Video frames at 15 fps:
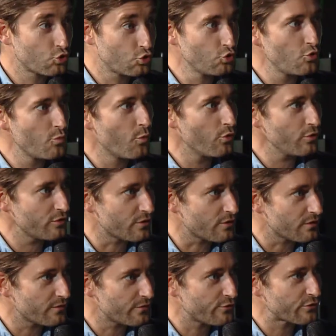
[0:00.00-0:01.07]
Well,
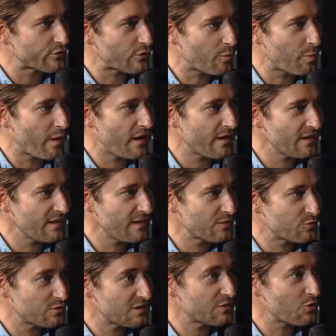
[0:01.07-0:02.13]
that's true. As you were
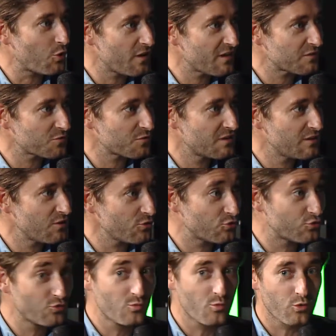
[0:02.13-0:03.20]
saying,
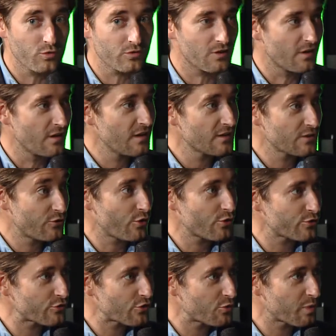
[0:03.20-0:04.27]
now everyone
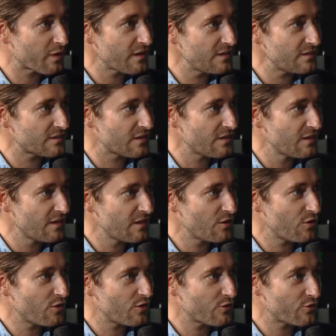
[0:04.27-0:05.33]
wants
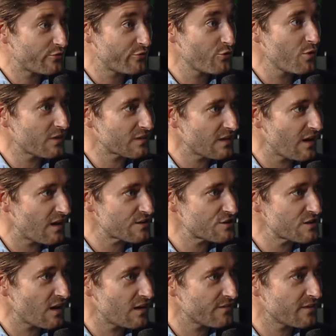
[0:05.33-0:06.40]
to
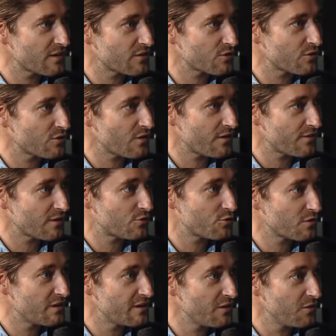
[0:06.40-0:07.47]
own this, or
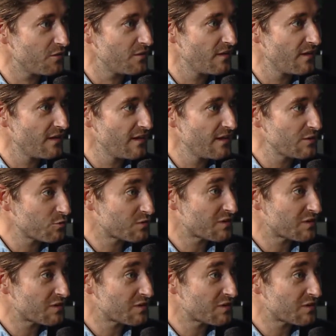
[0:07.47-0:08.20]
wants to deal